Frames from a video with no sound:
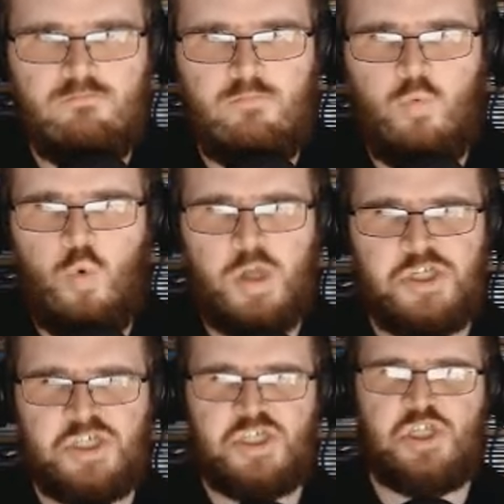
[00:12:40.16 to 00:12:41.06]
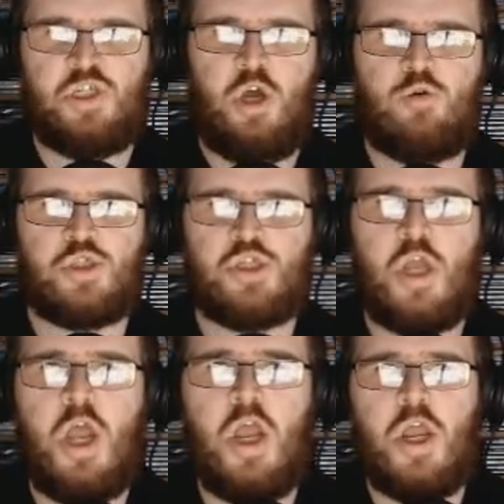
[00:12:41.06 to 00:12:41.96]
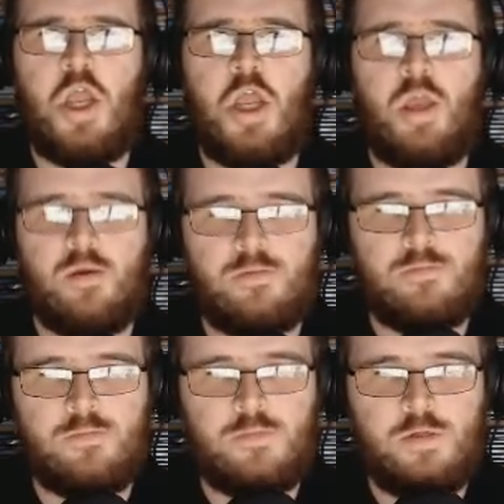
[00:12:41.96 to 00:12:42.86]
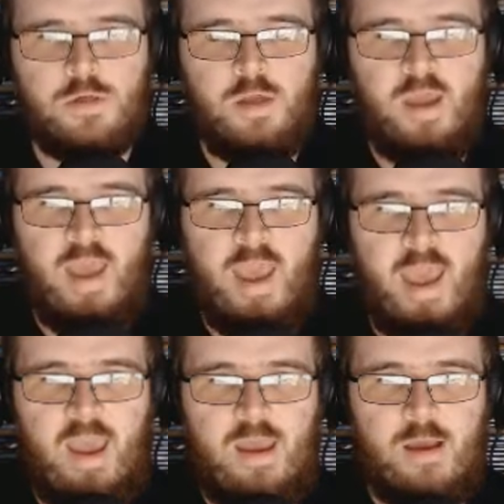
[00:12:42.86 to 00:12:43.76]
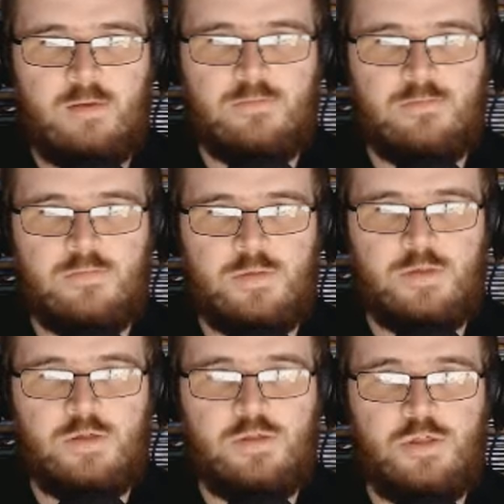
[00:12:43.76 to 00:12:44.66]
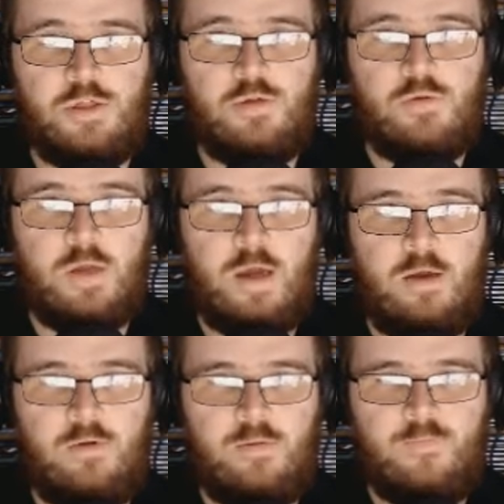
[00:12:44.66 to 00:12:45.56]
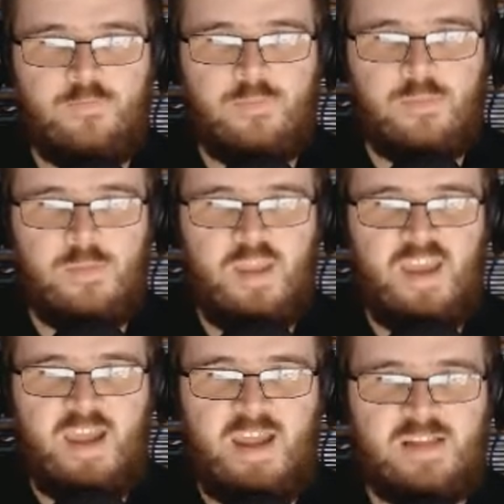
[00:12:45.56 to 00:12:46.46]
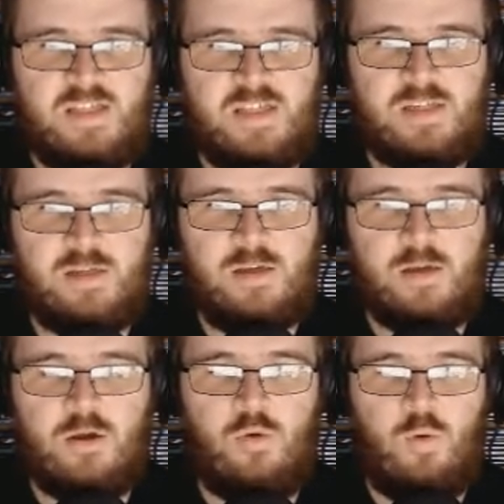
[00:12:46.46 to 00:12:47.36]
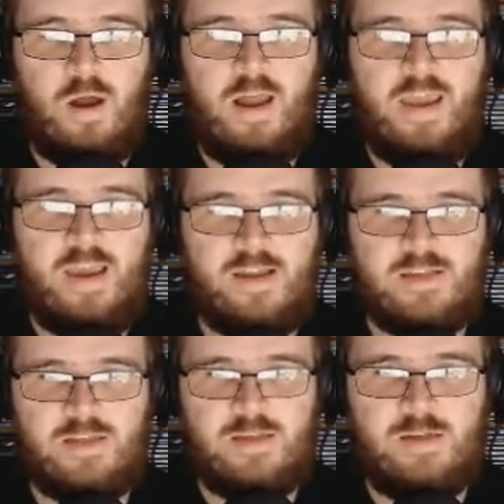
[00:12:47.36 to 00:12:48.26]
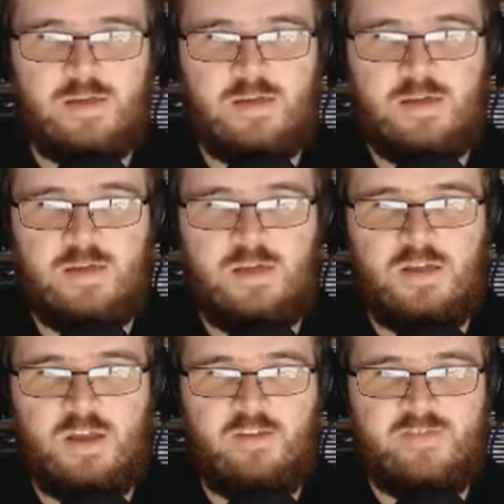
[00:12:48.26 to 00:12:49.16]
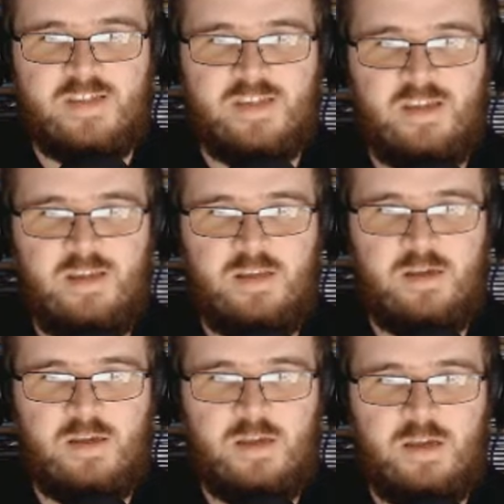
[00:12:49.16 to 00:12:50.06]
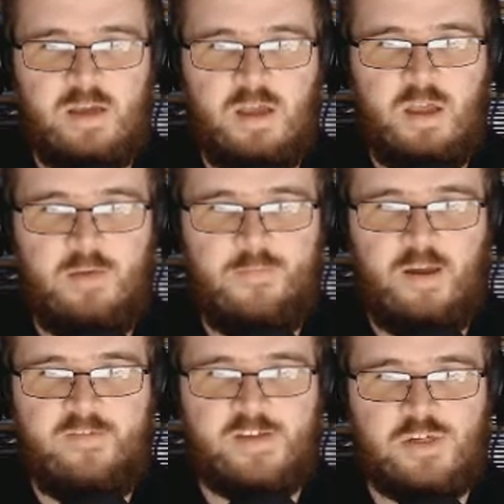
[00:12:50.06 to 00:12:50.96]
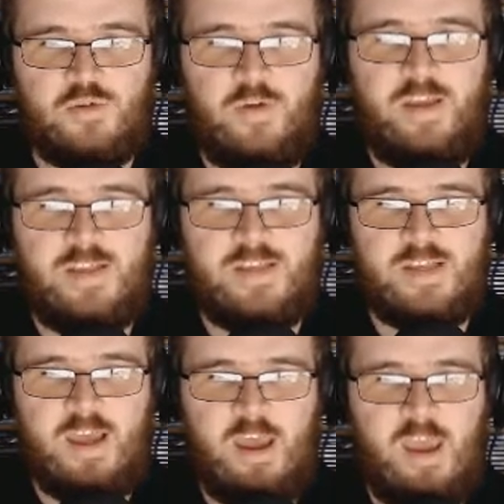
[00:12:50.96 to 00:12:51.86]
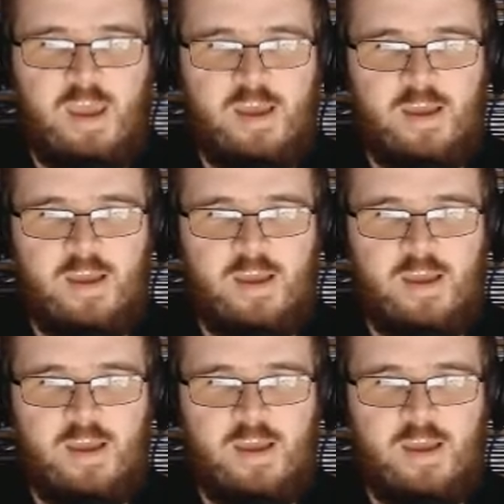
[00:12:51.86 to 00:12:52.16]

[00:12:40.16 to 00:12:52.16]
What does this note say? Hey, do you know? It's quiet. I've seen her by the street today.